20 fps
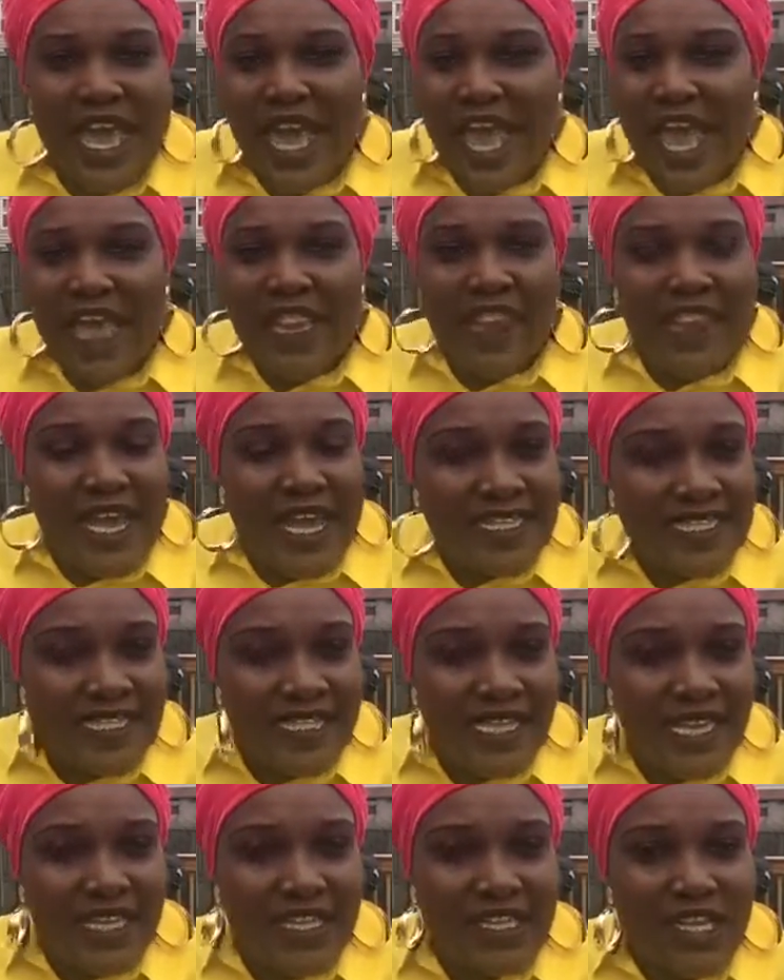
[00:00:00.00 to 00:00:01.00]
And that's
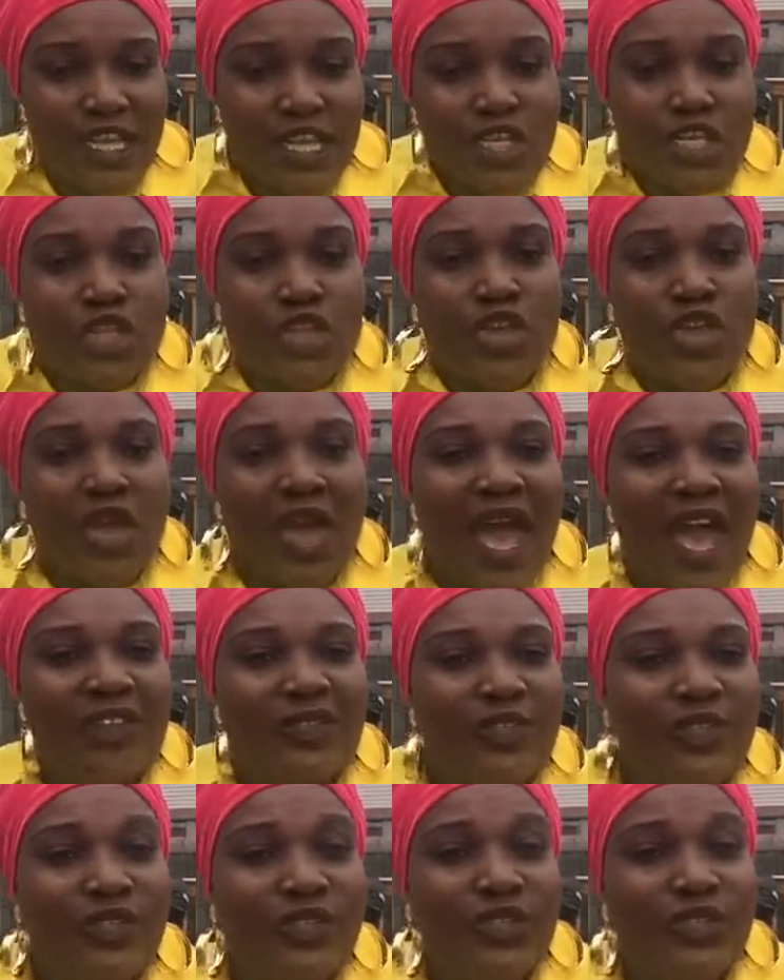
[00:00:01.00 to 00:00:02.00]
it. So you have
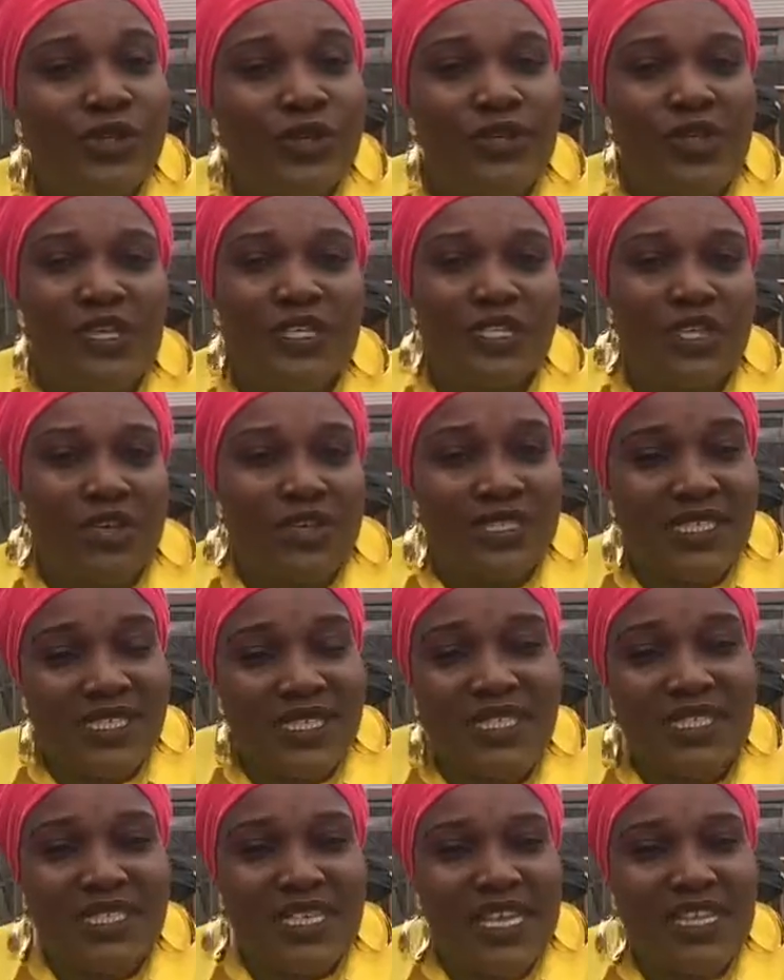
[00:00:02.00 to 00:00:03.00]
to do this
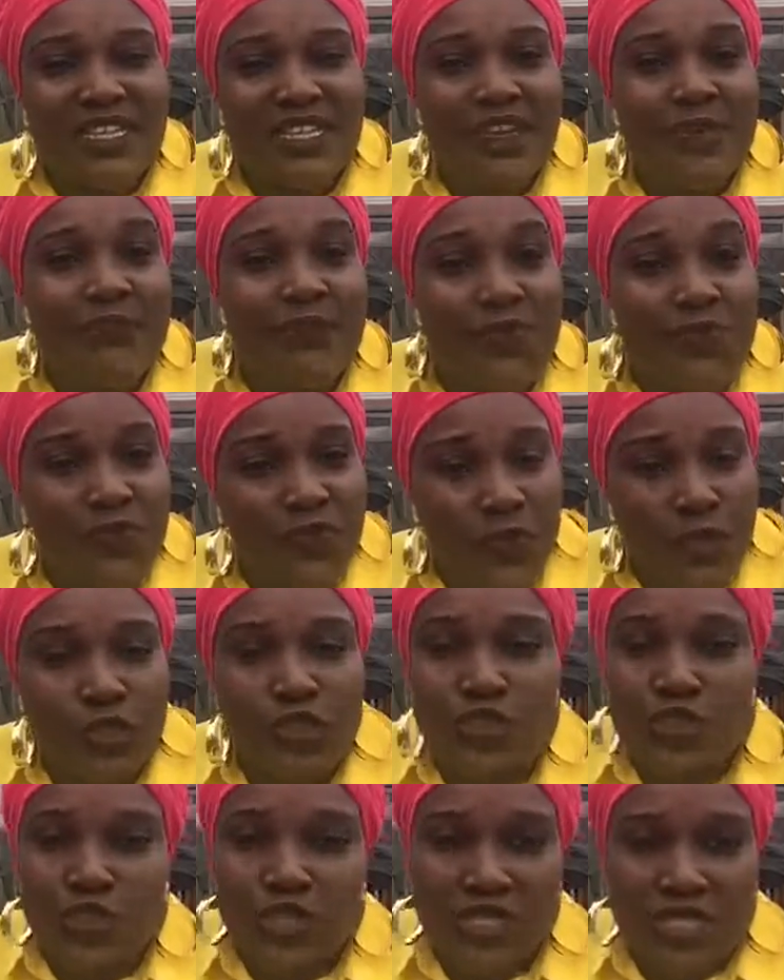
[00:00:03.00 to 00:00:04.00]
consistently for 4
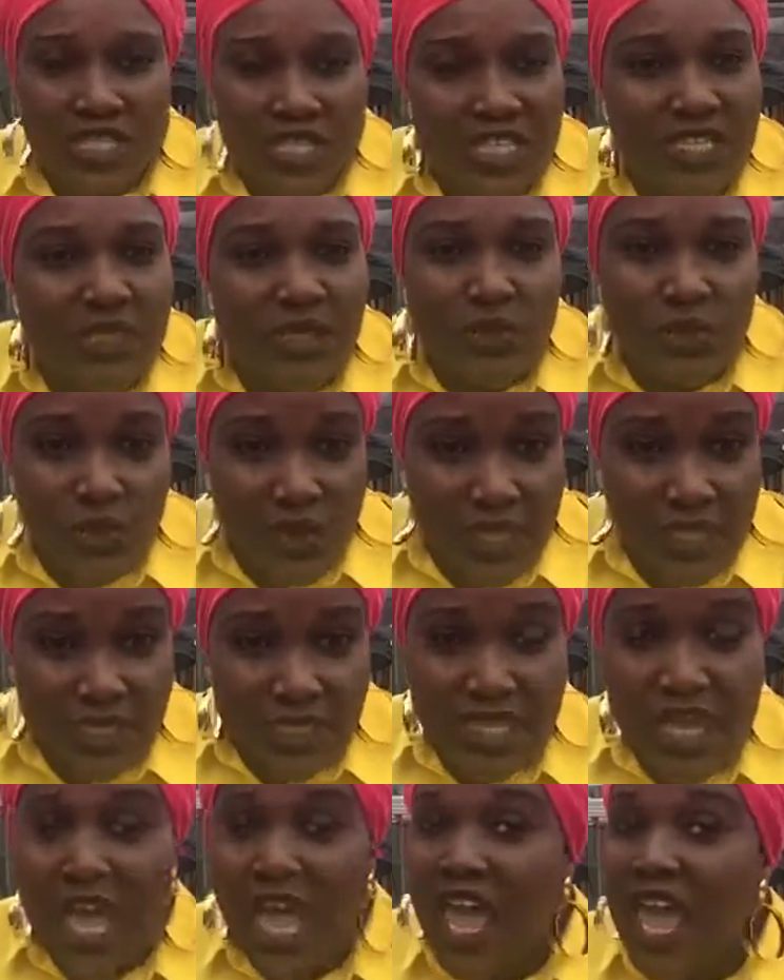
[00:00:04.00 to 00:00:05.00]
to 6 weeks.
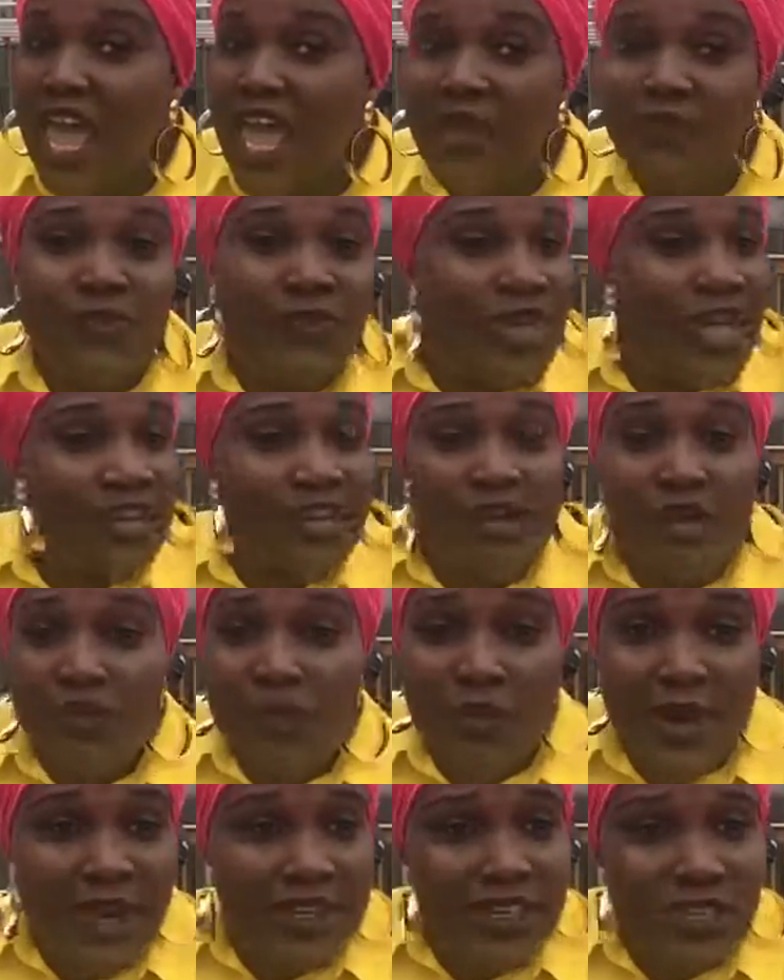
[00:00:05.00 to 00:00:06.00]
If you're not
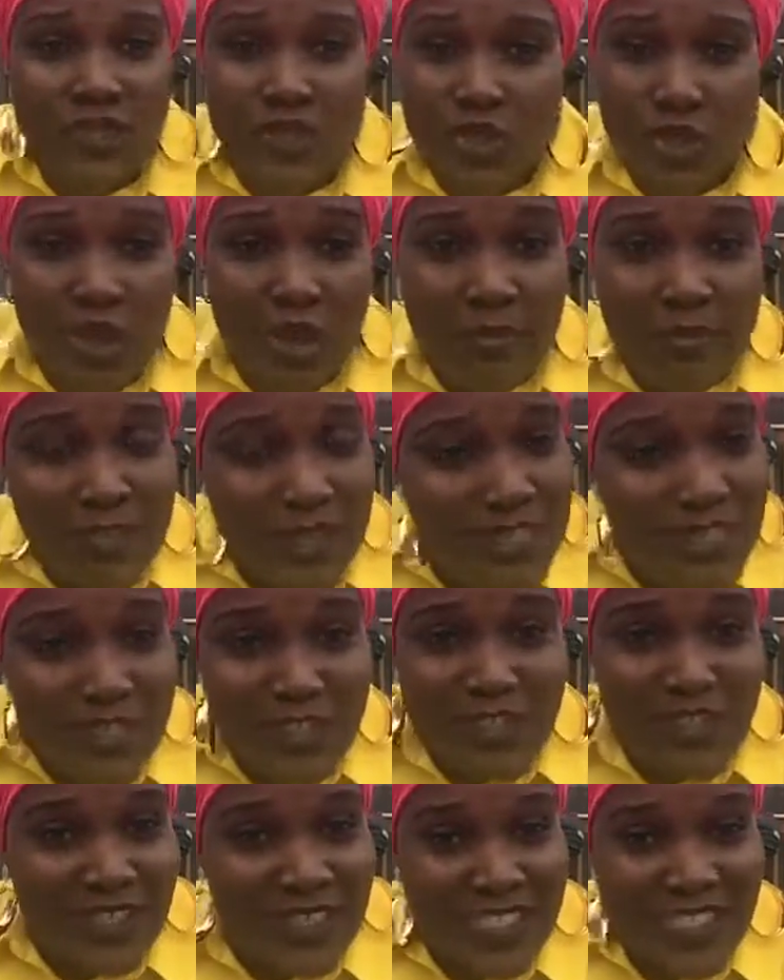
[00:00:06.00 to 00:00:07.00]
ready to commit
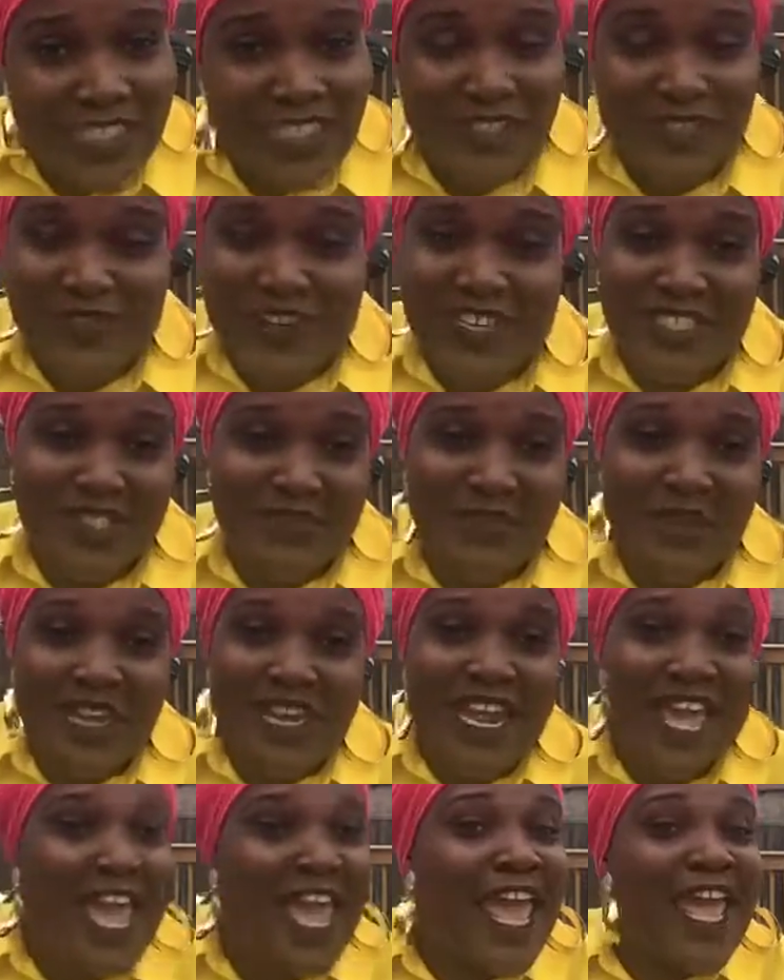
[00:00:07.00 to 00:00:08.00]
to this regimen,
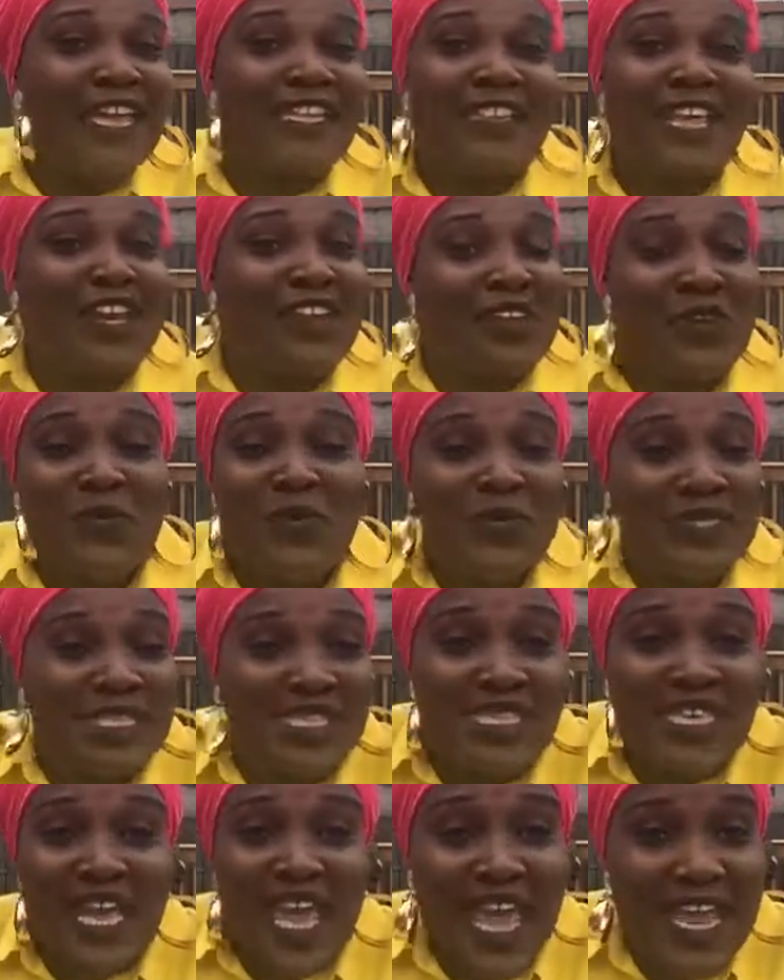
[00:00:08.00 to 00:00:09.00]
then you won't
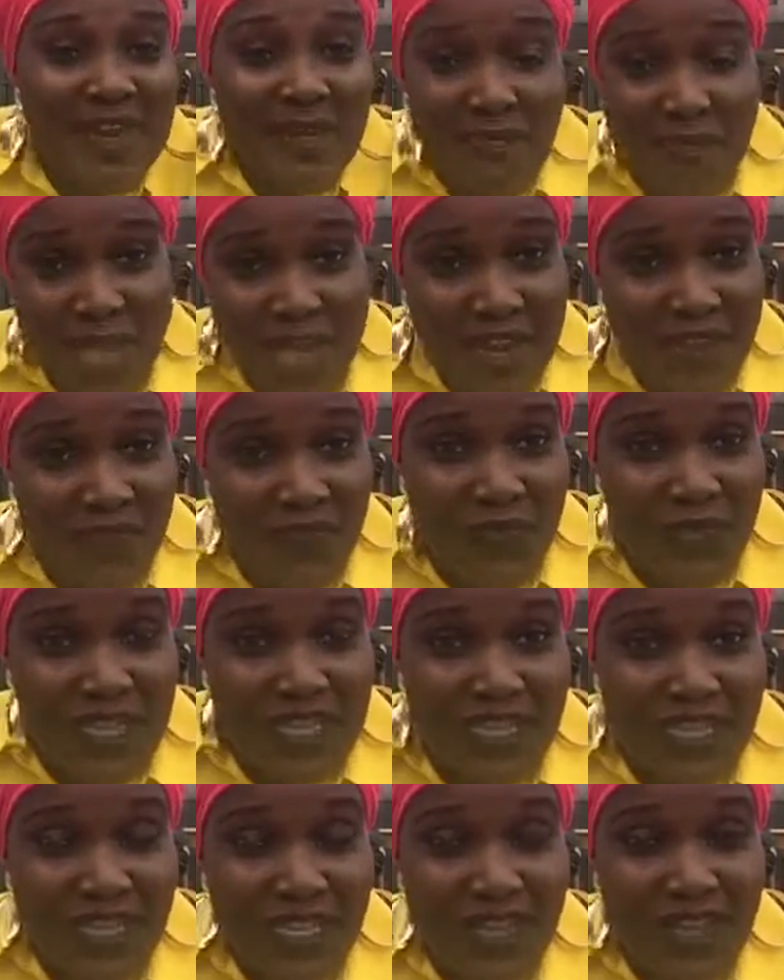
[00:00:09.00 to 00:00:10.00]
see any
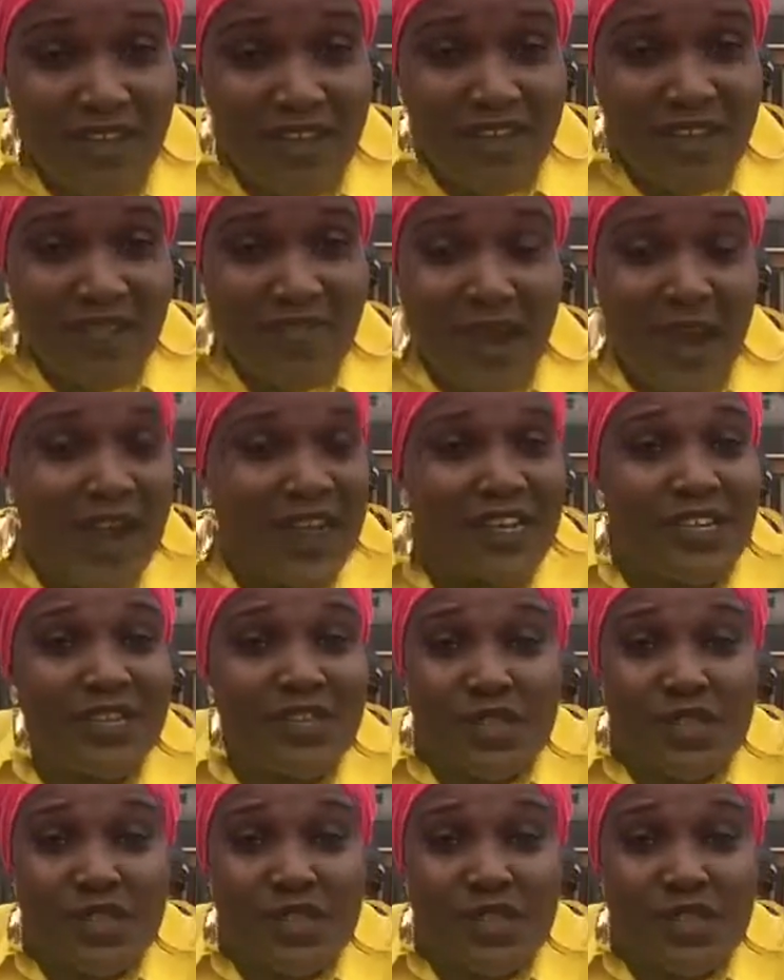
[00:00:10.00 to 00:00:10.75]
benefits, right?